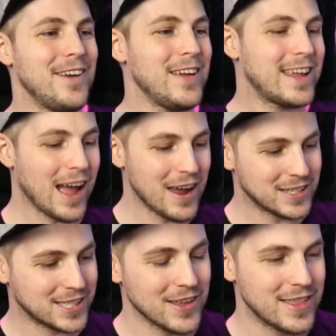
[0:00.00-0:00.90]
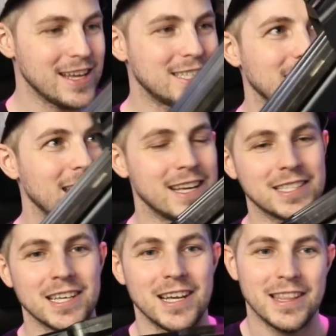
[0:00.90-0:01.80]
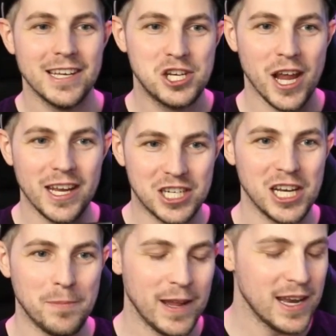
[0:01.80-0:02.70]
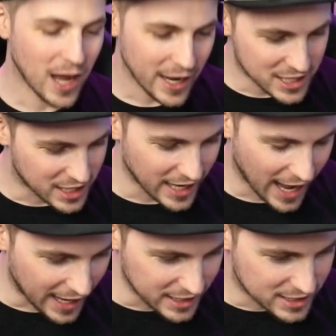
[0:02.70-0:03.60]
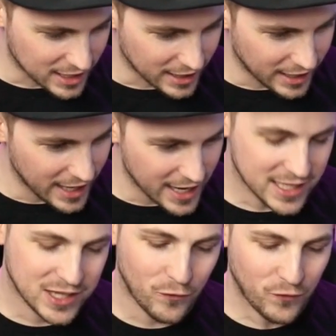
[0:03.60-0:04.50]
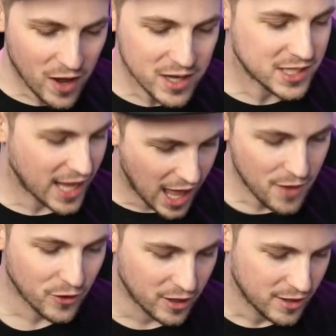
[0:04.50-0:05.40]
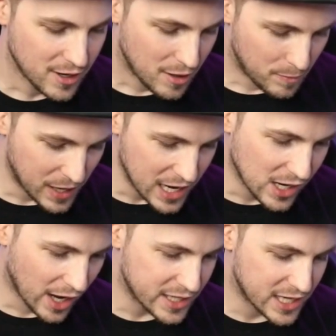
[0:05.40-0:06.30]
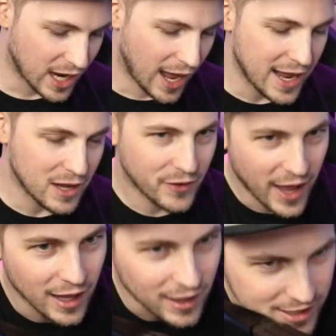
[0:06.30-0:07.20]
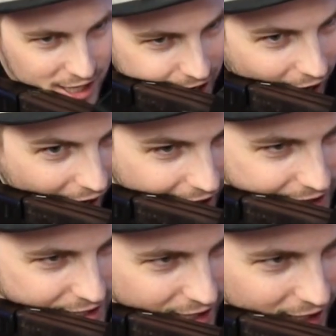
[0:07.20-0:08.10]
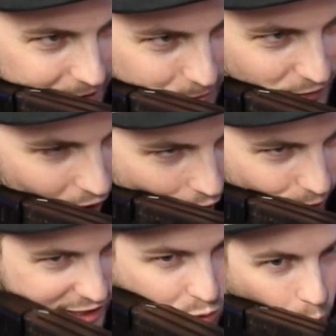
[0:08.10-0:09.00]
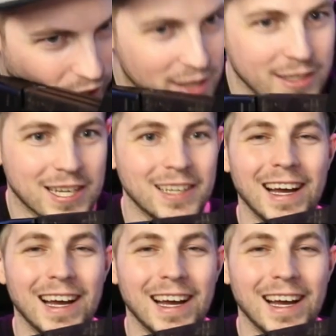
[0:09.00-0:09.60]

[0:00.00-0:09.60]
we go. So this is the JG P90, and it is the first ever P90 I have held, and oh, it's weird.